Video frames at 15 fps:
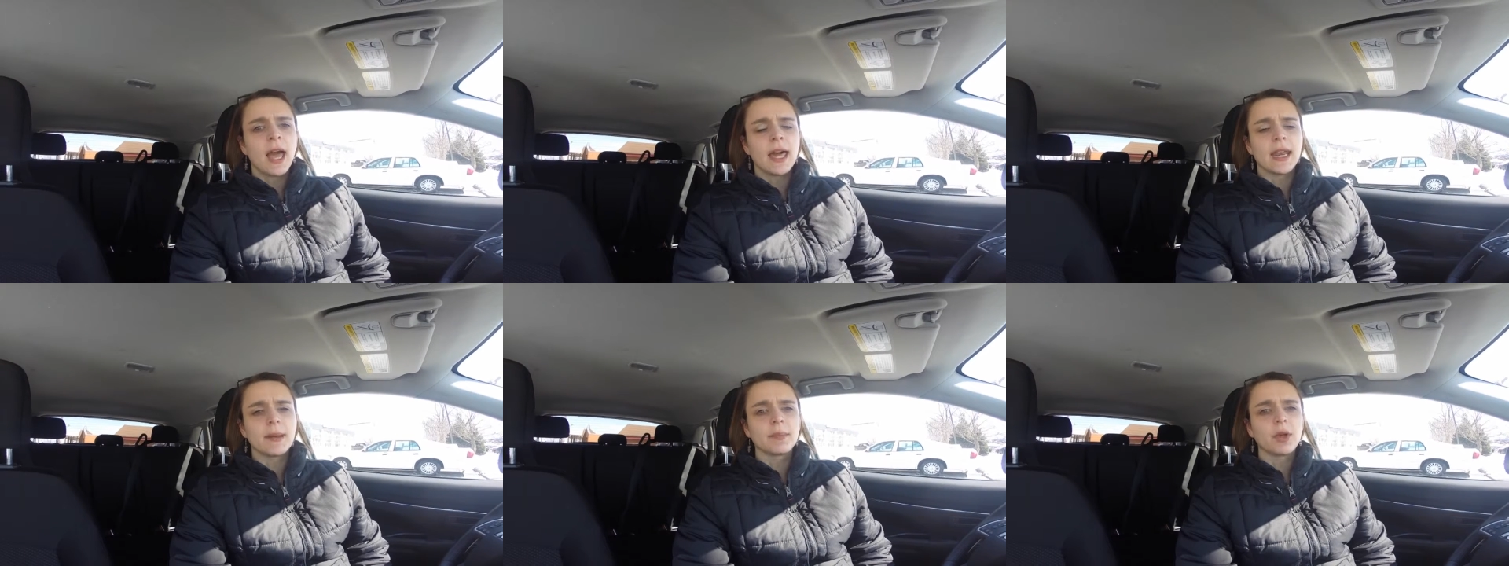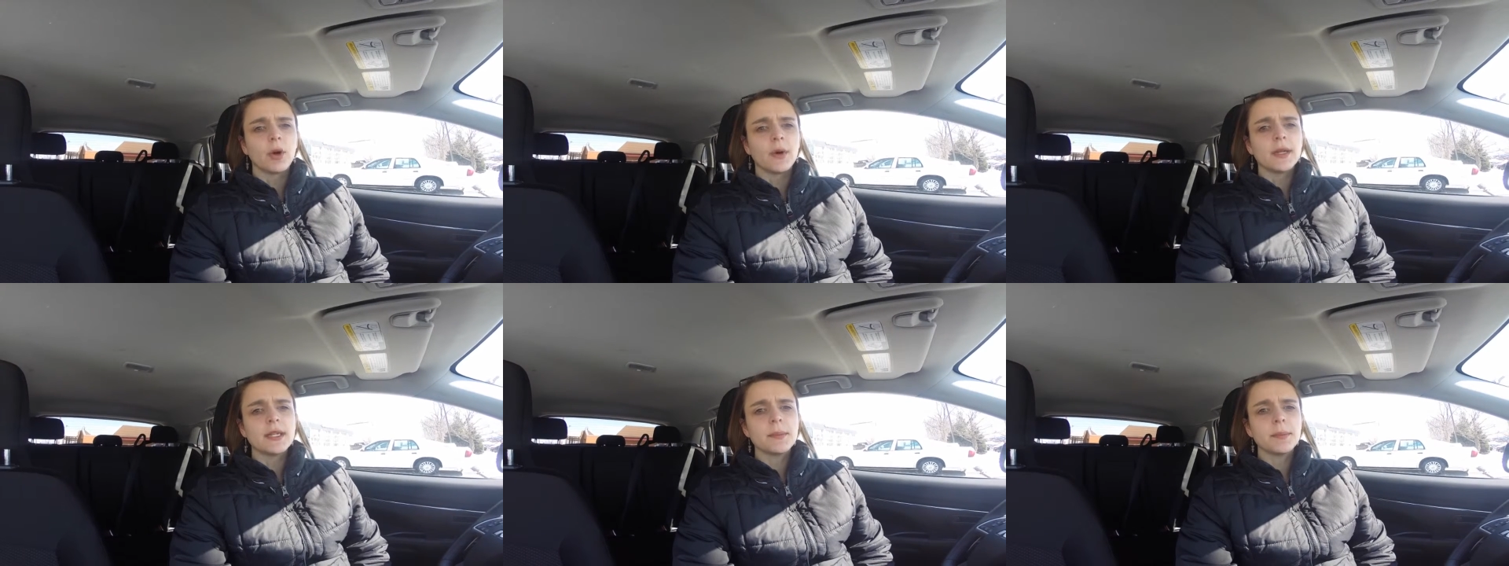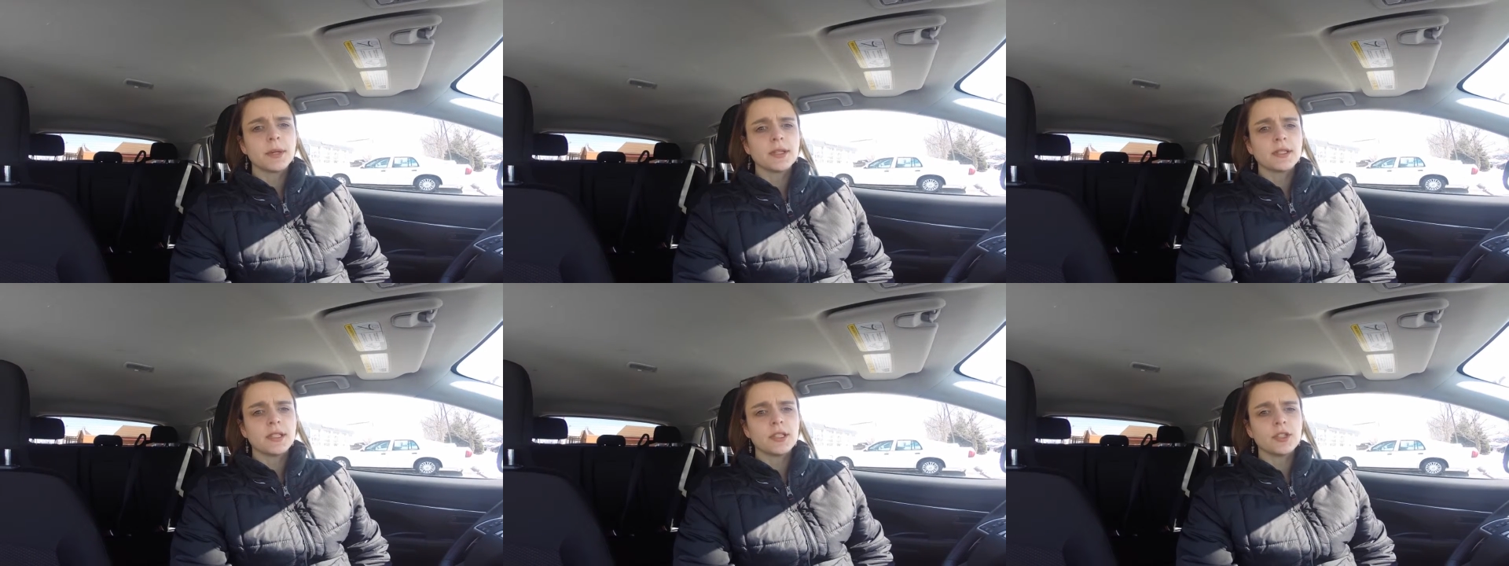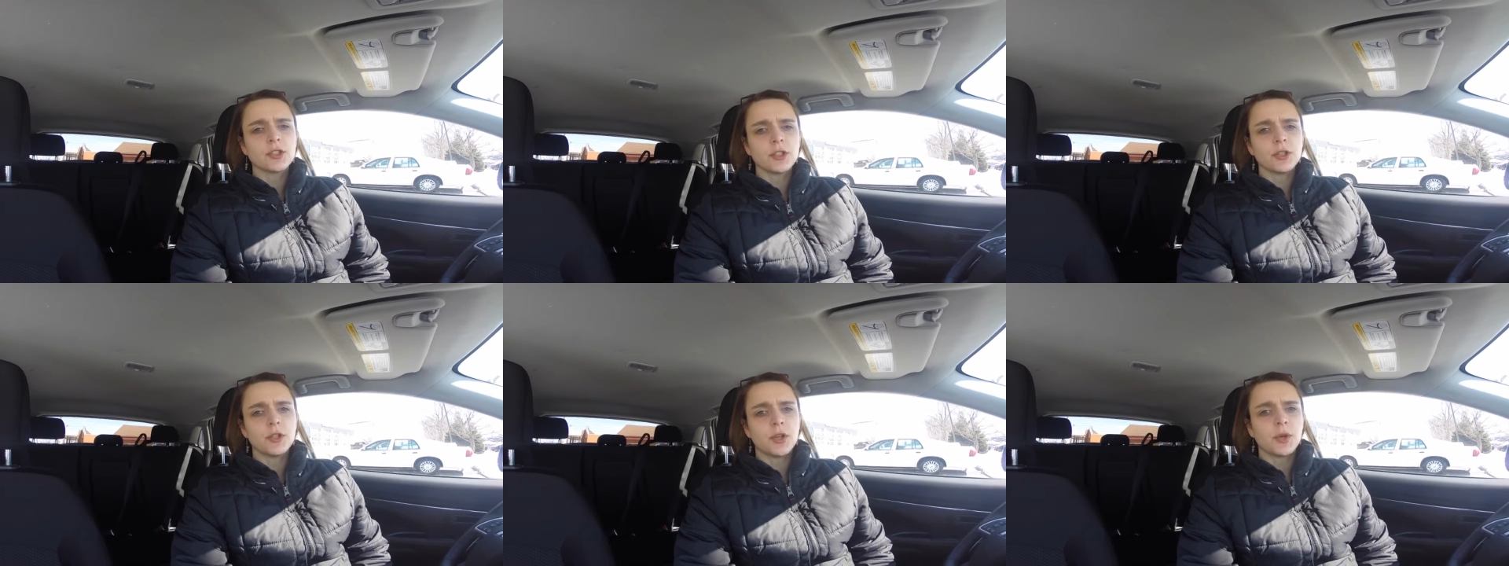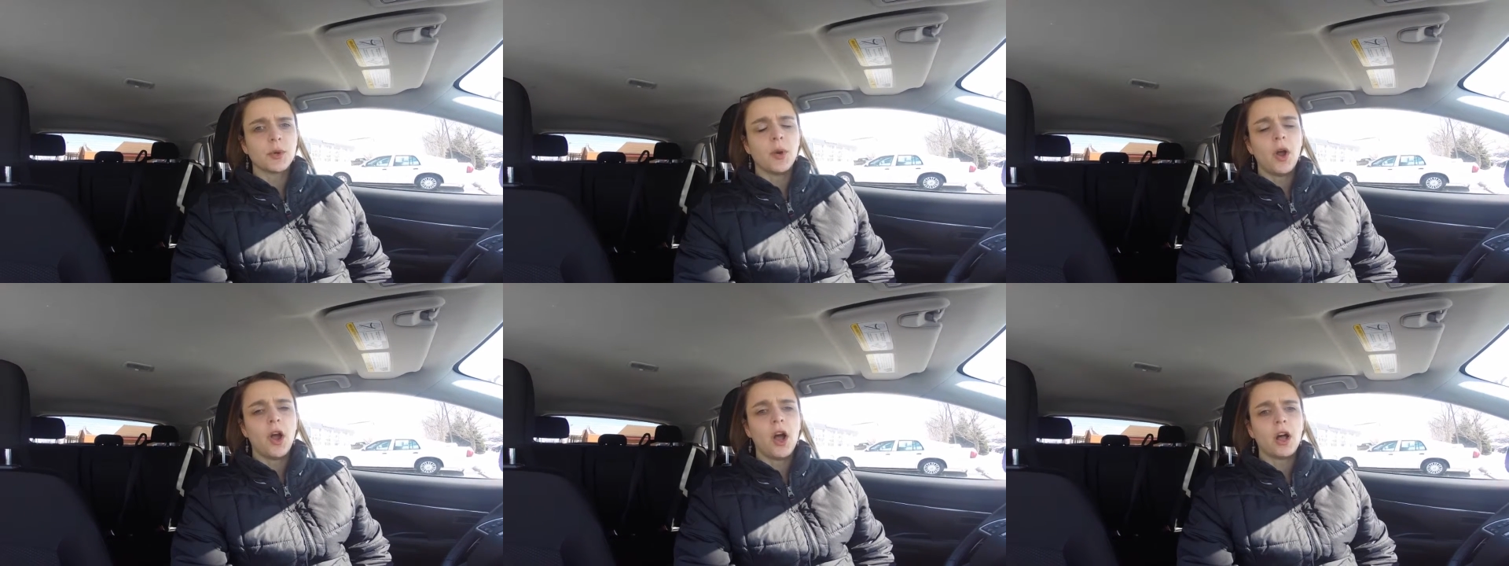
and I'm going to personally show you